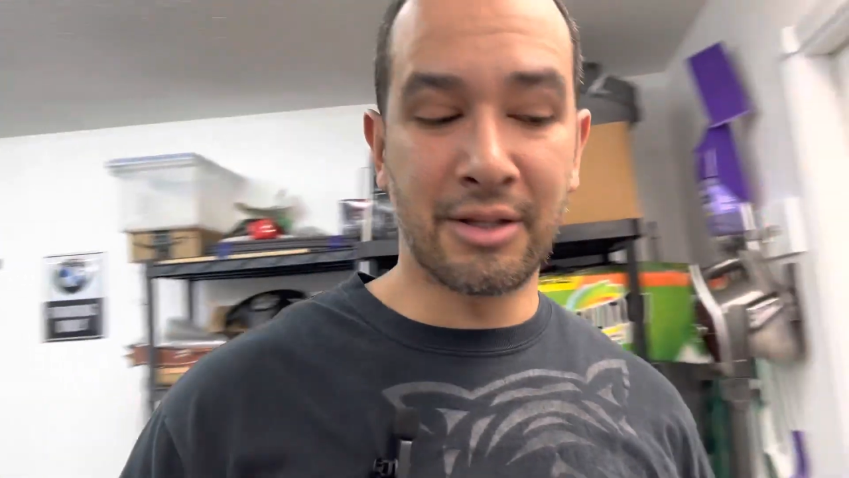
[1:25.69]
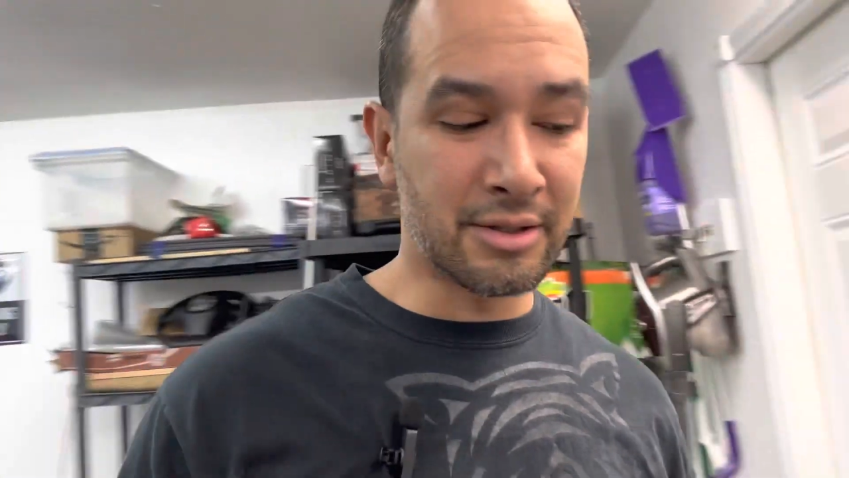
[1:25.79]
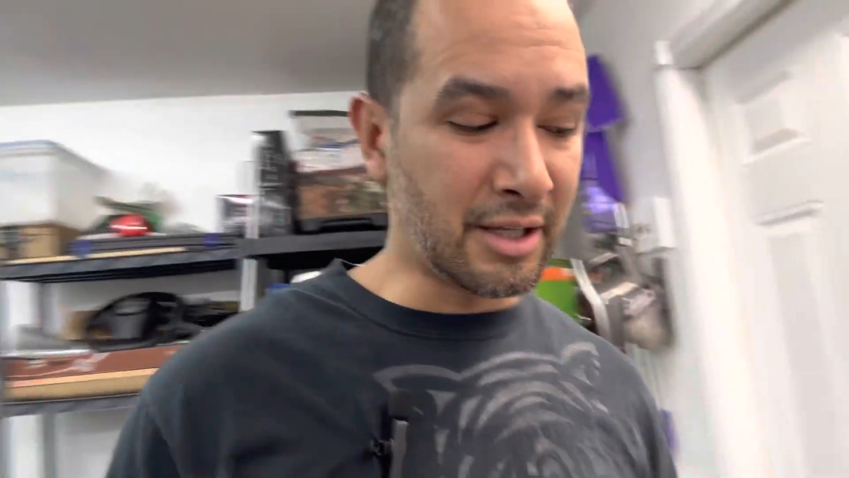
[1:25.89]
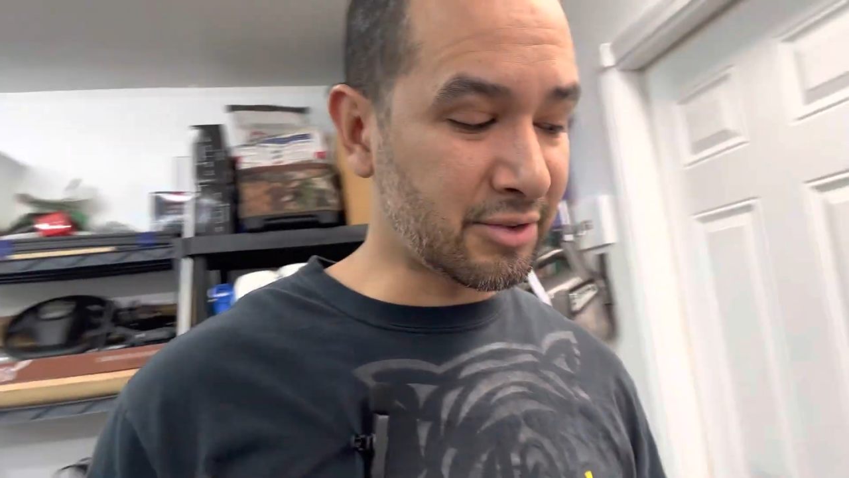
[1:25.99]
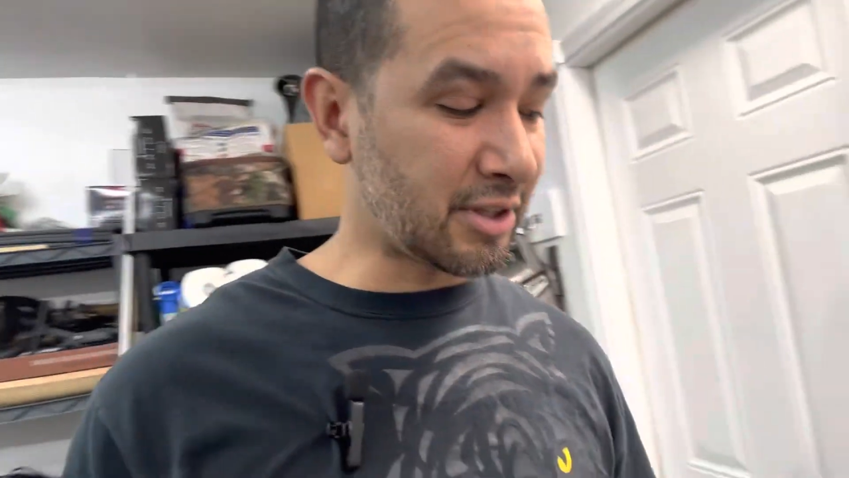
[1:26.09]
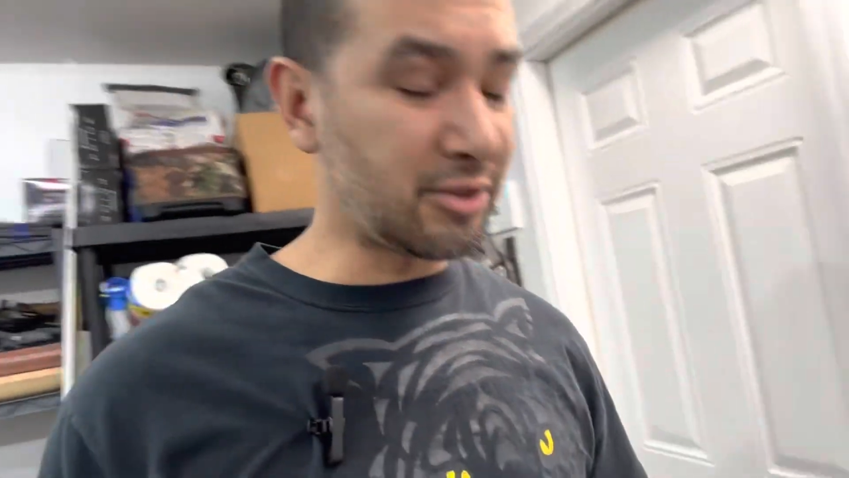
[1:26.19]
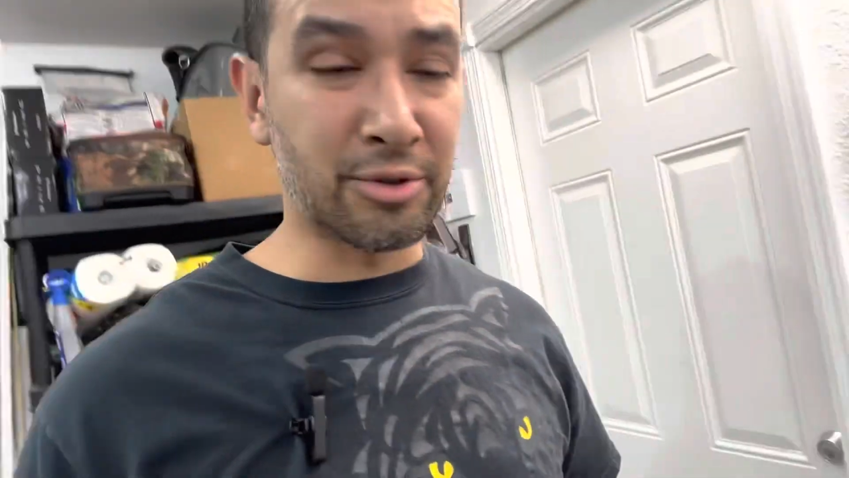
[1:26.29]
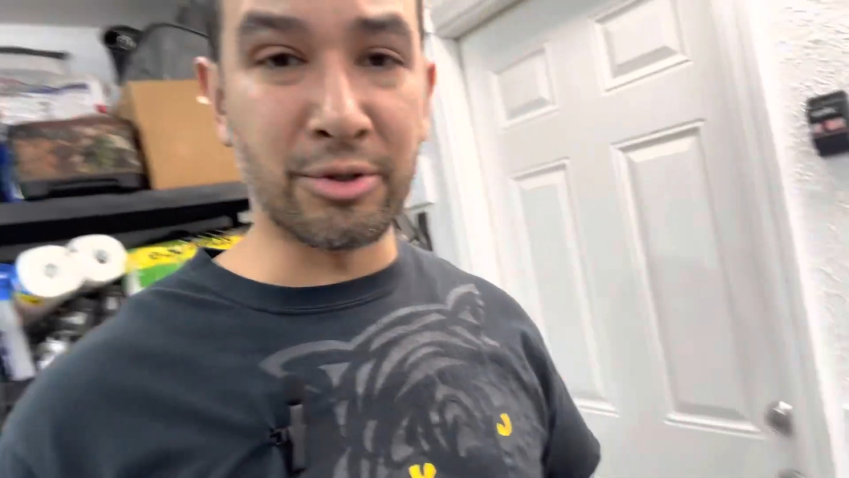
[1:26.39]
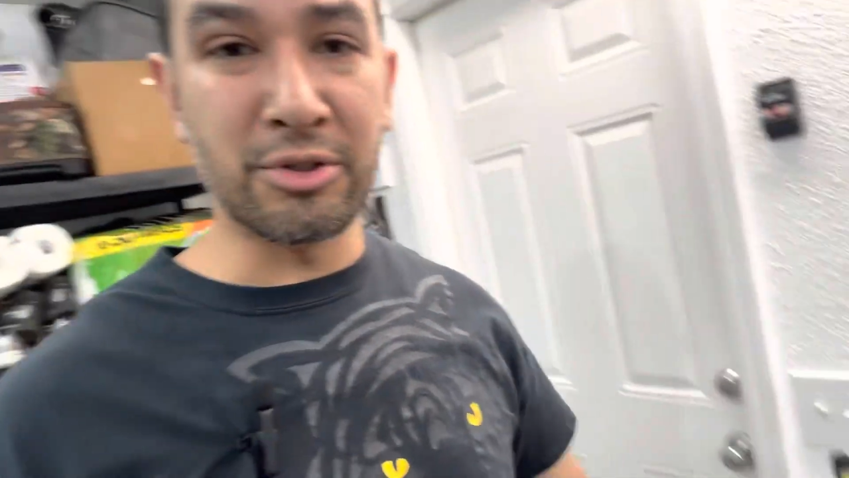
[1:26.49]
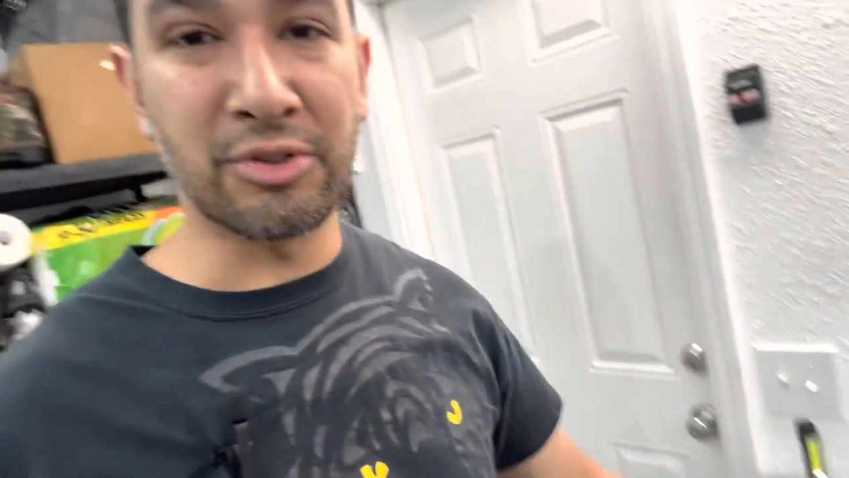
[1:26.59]
This
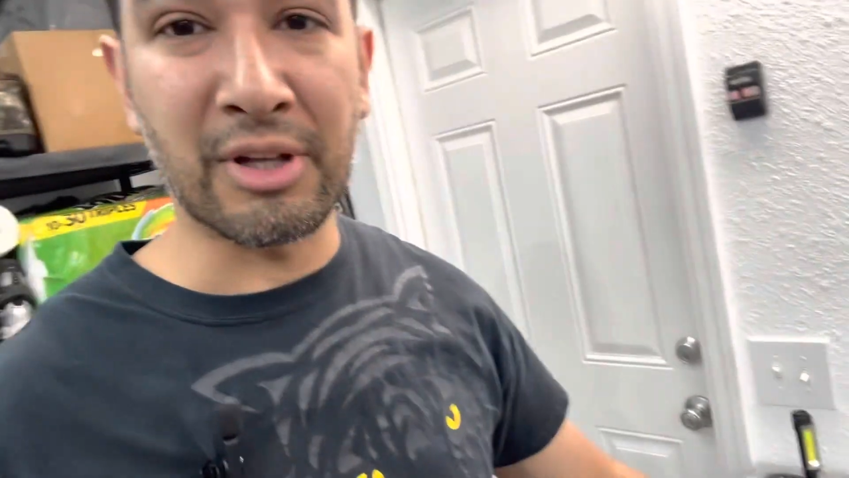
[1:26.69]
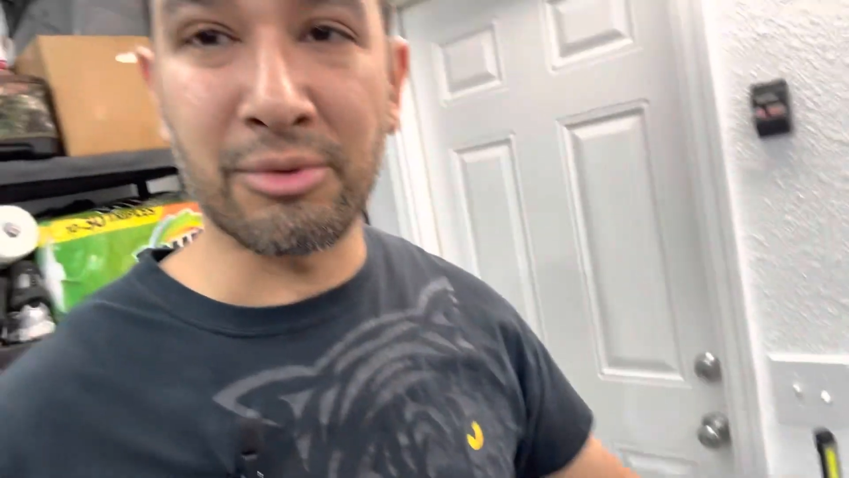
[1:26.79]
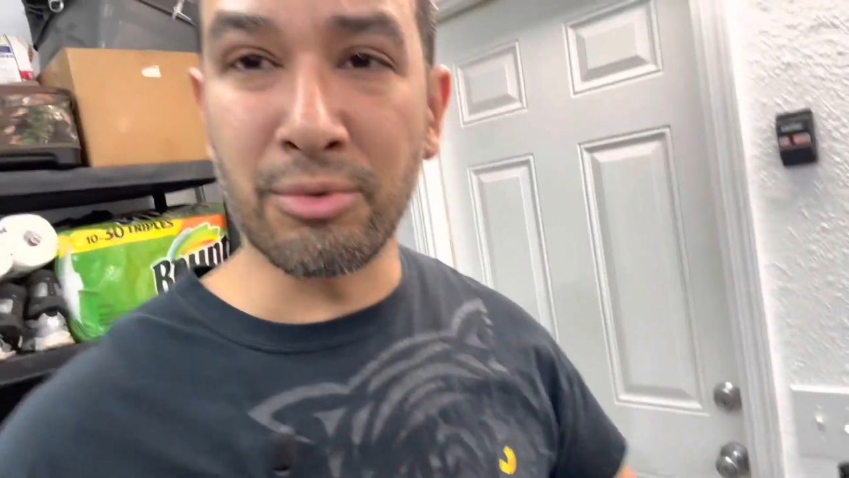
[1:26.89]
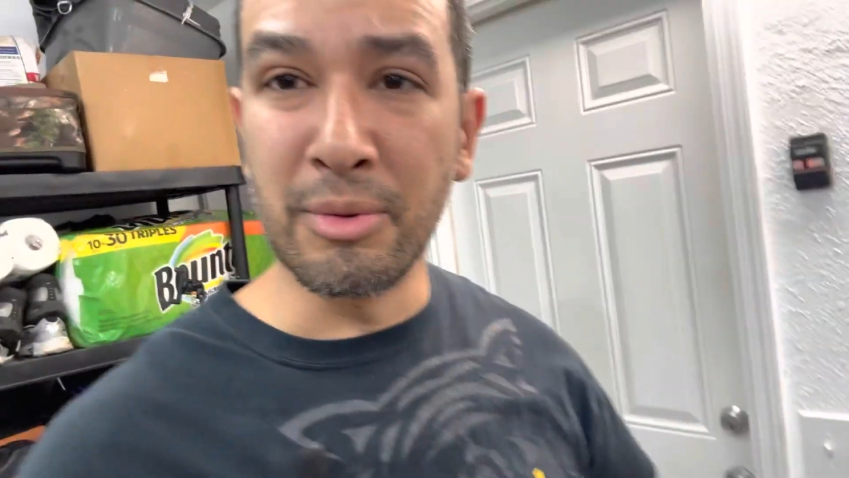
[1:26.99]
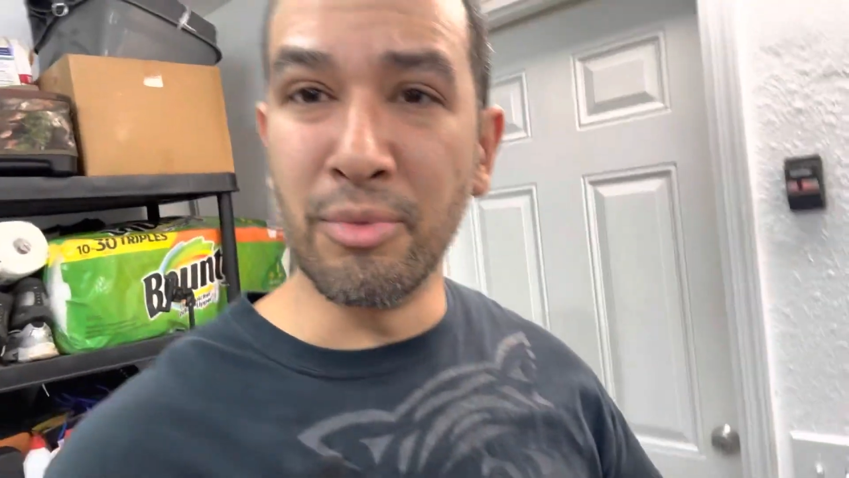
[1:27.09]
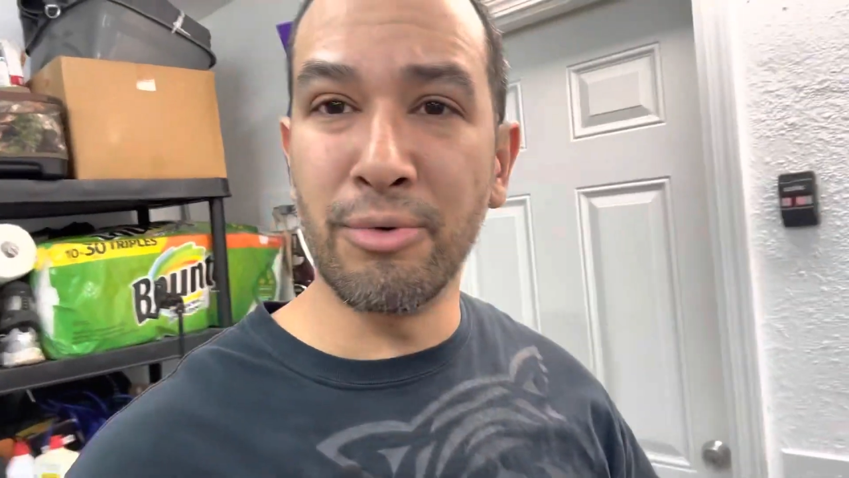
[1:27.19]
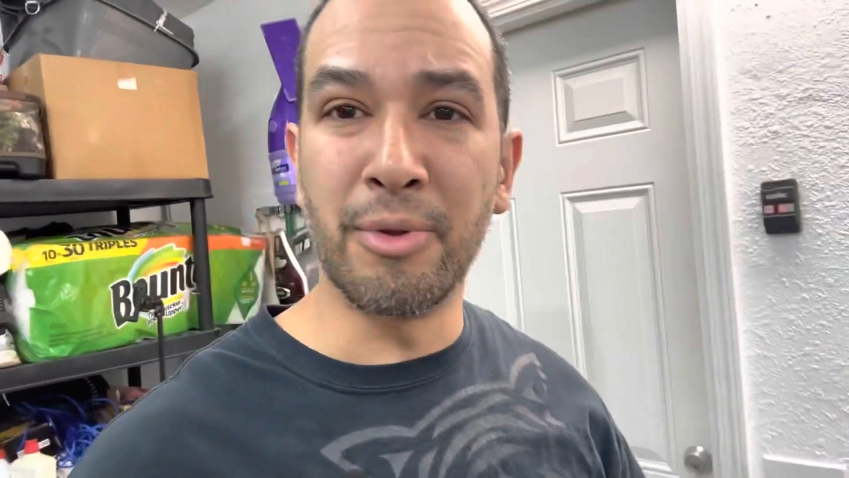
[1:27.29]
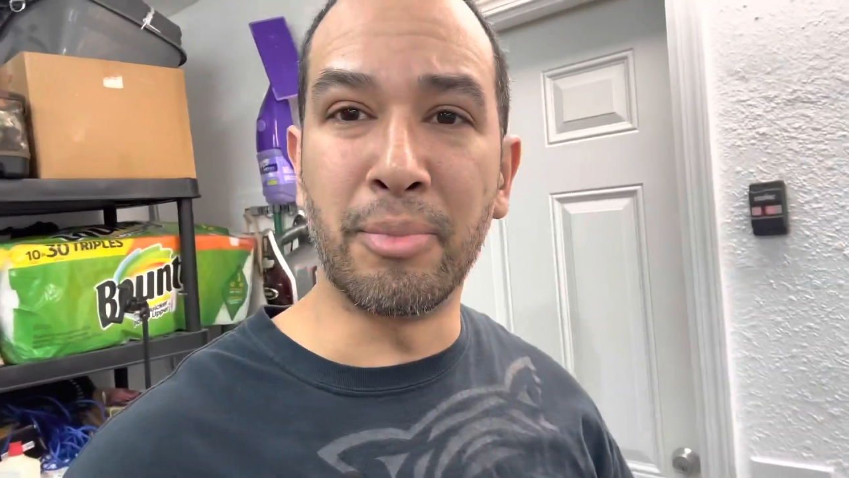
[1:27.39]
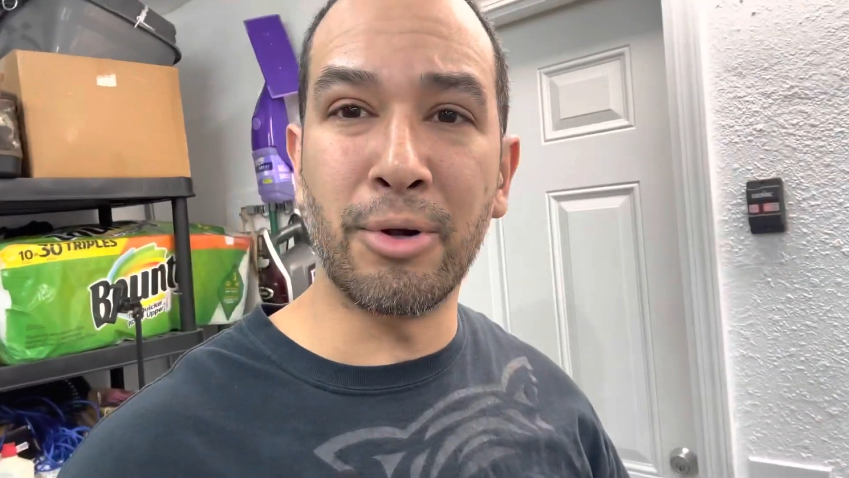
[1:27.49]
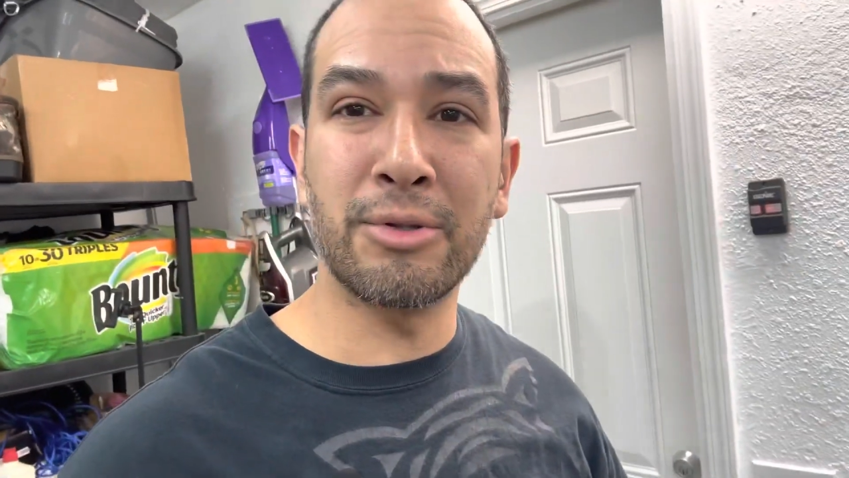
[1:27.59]
insert, you just have to remove the
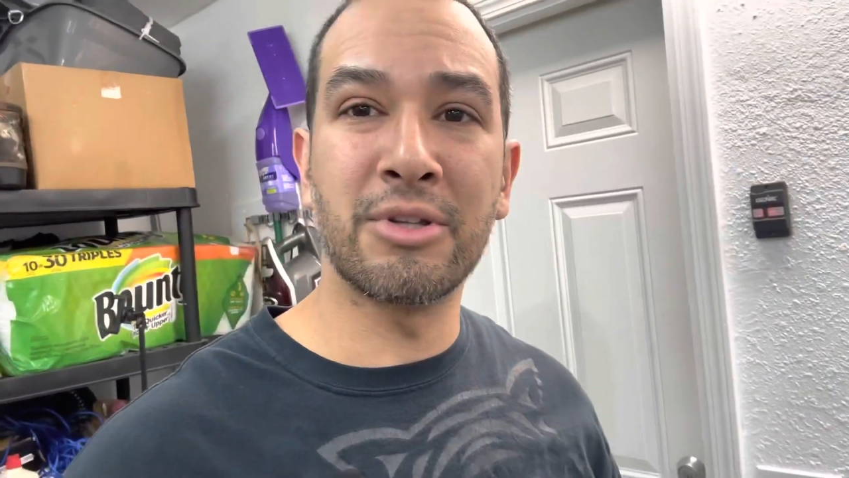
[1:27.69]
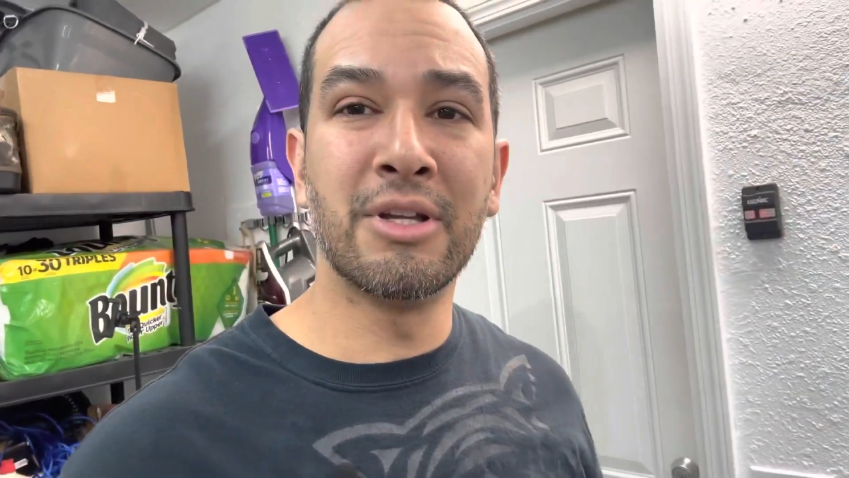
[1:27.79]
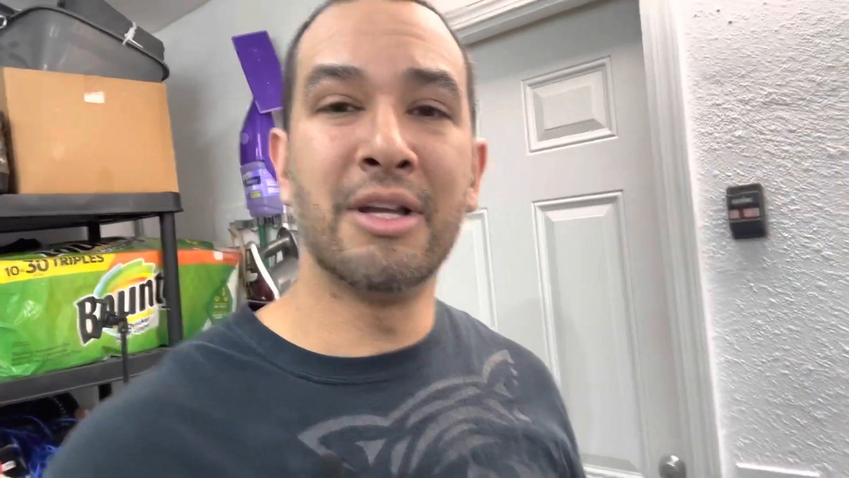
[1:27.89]
bolt,